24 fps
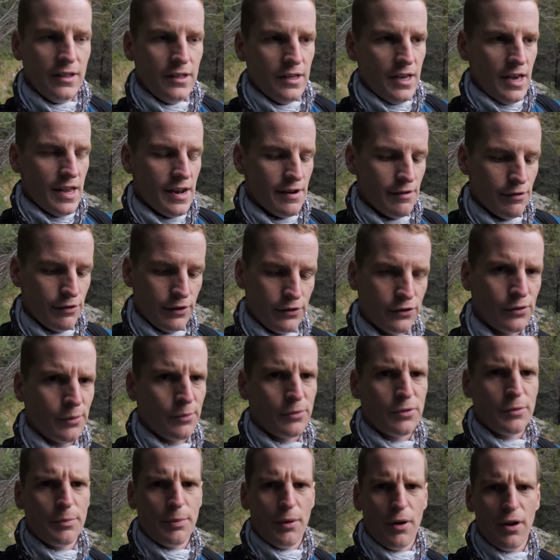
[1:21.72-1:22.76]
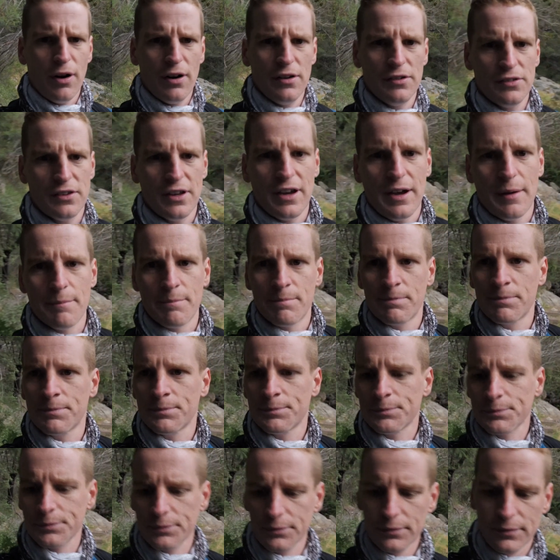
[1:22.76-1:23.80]
everything, so I'm surprised it
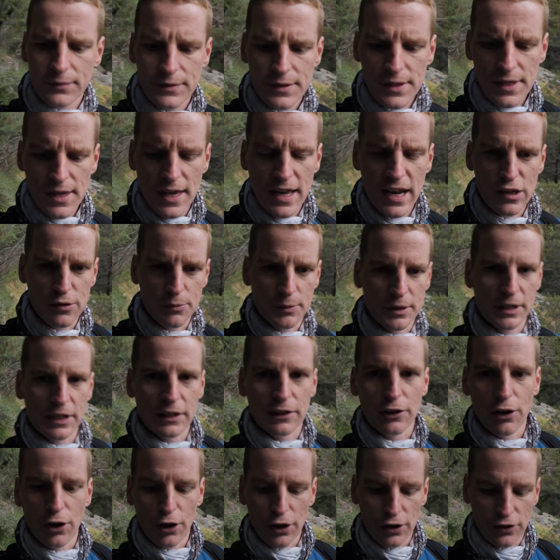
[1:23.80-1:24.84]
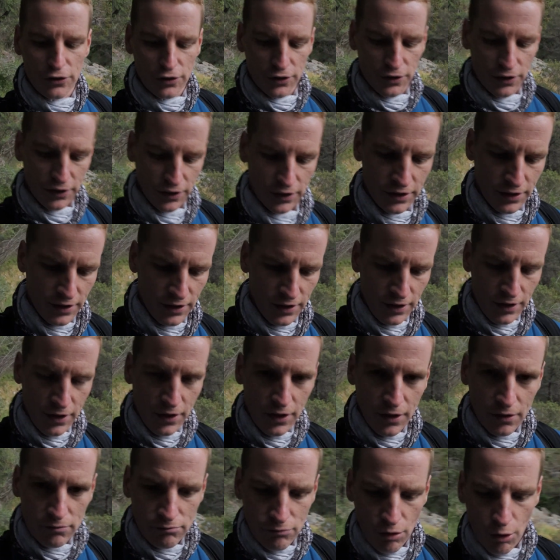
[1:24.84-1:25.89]
hasn't been alerted to the
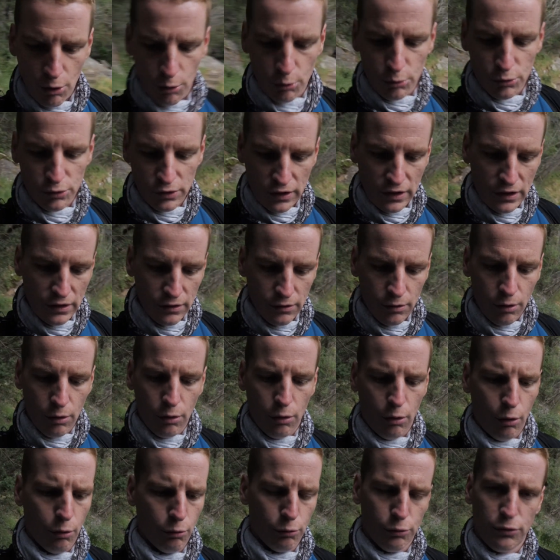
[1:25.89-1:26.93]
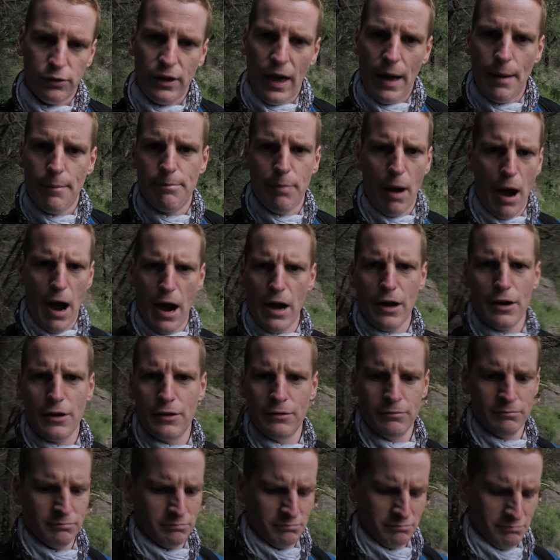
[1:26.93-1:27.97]
Halls Gap Park
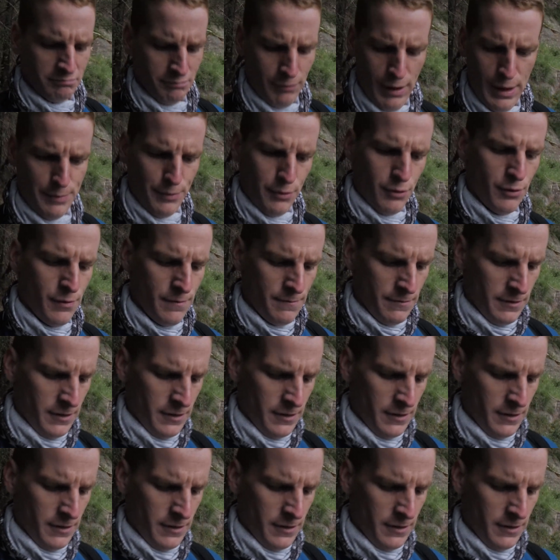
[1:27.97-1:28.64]
people